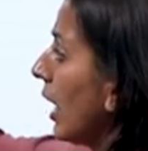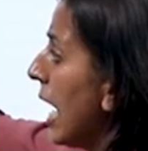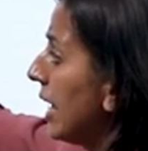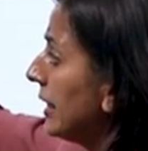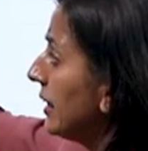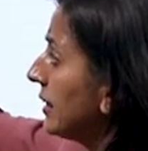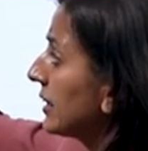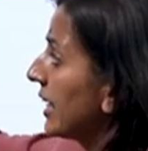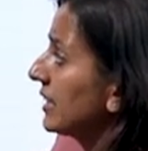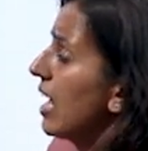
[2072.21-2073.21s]
and in this
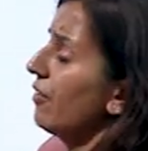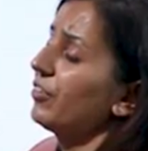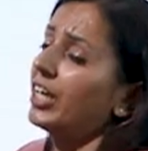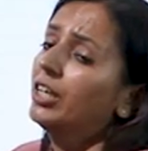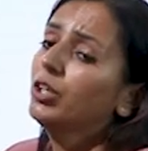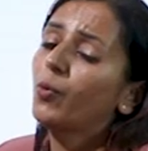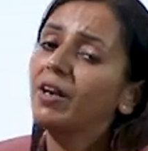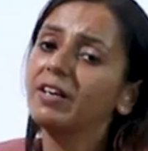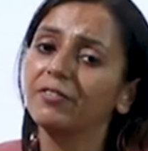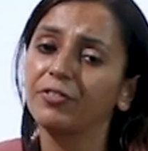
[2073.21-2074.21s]
case I have taken
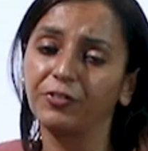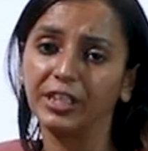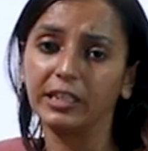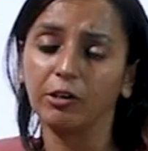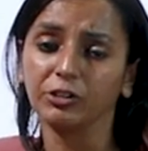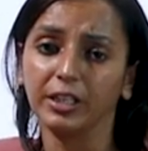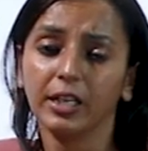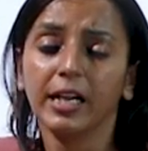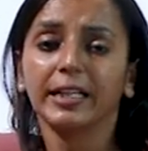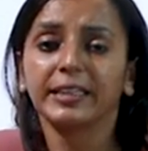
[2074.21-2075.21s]
12 lakh 50,000.
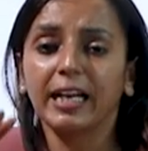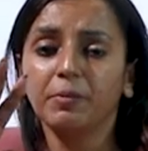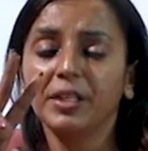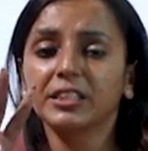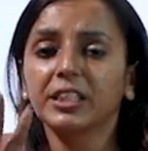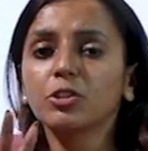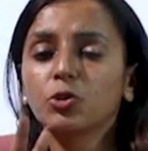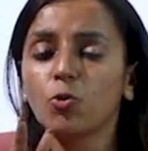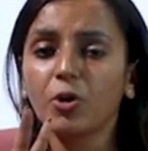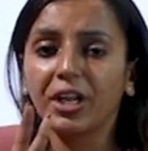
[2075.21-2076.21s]
That means in
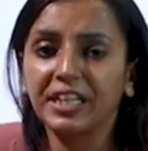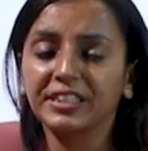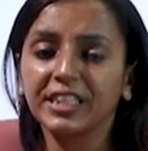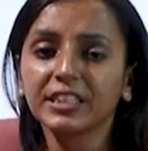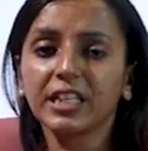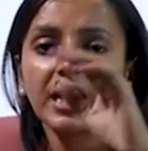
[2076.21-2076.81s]
two cases.